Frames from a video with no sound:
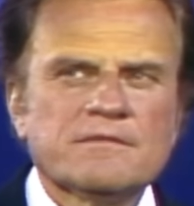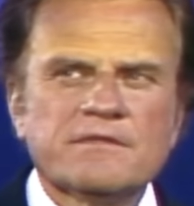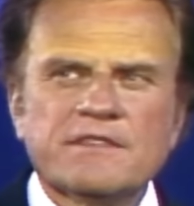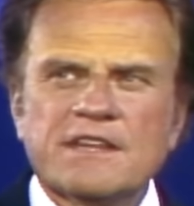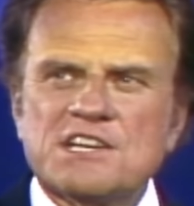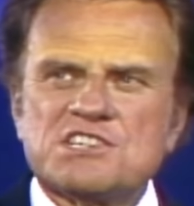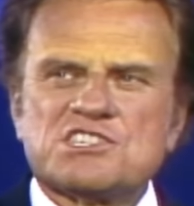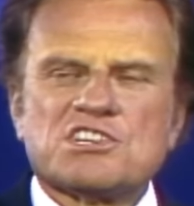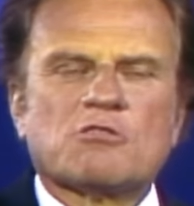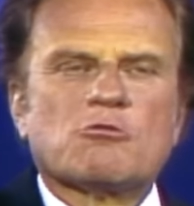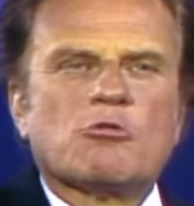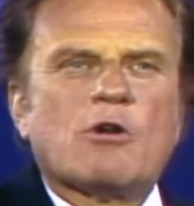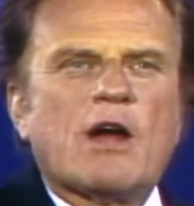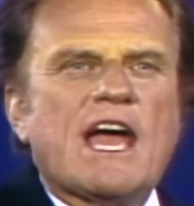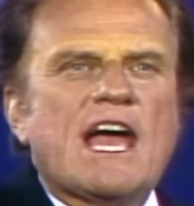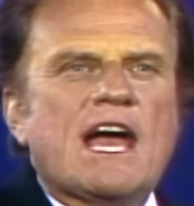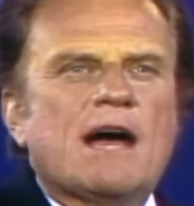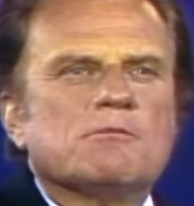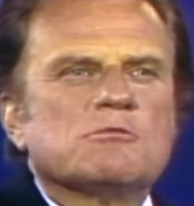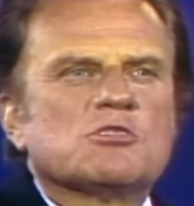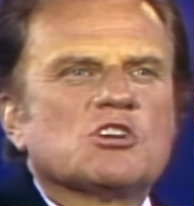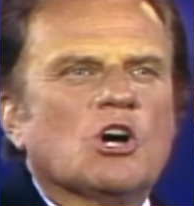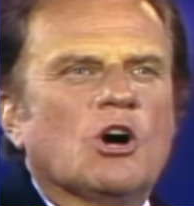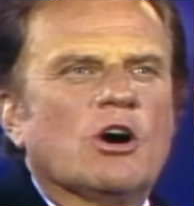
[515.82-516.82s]
There's a
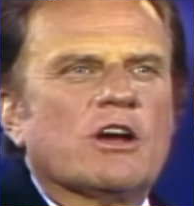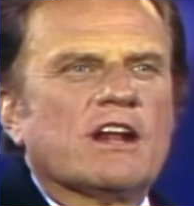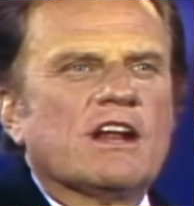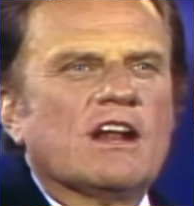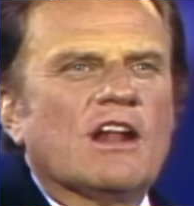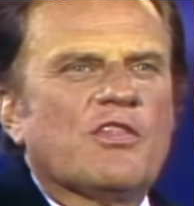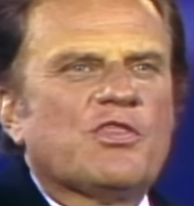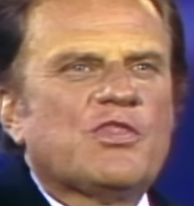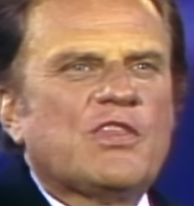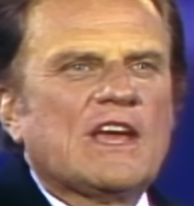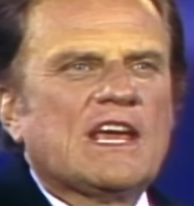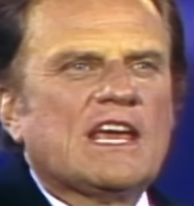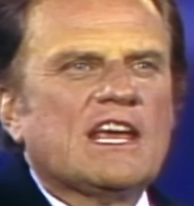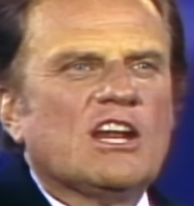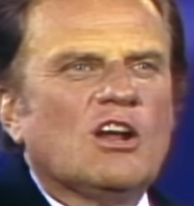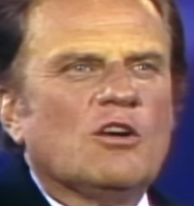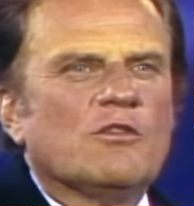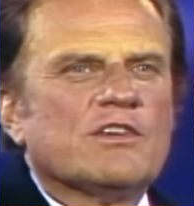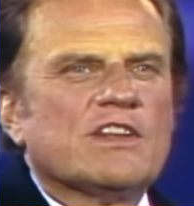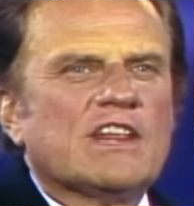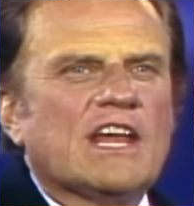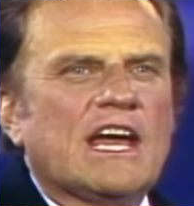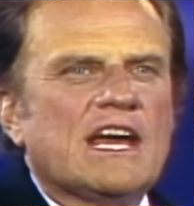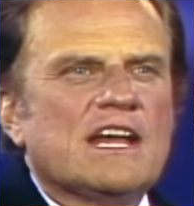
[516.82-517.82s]
ram caught in a thicket
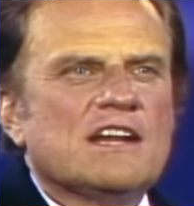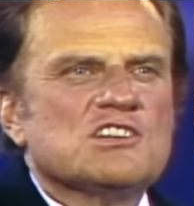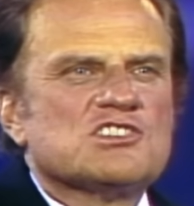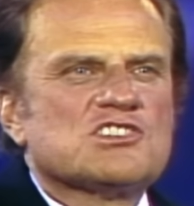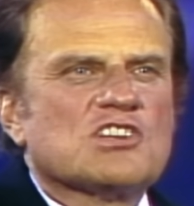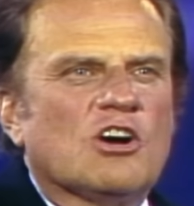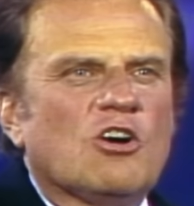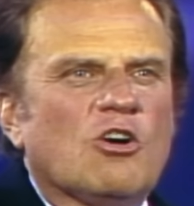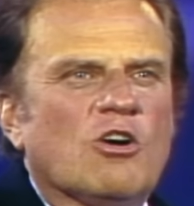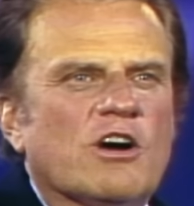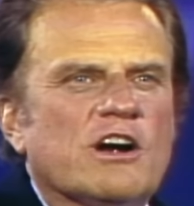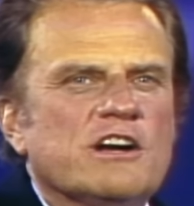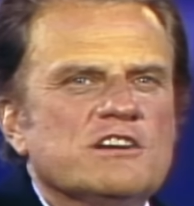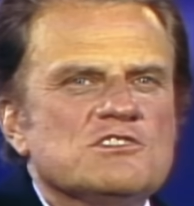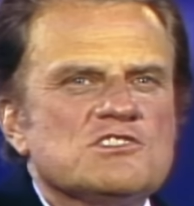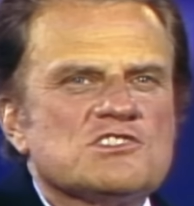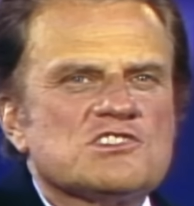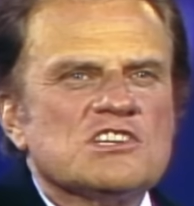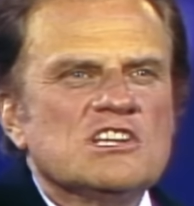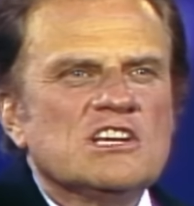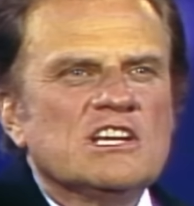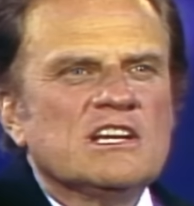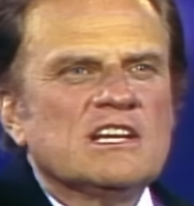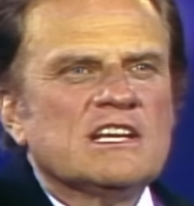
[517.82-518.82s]
over there in his
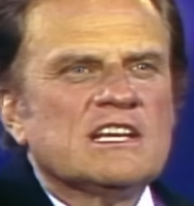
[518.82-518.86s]
horns.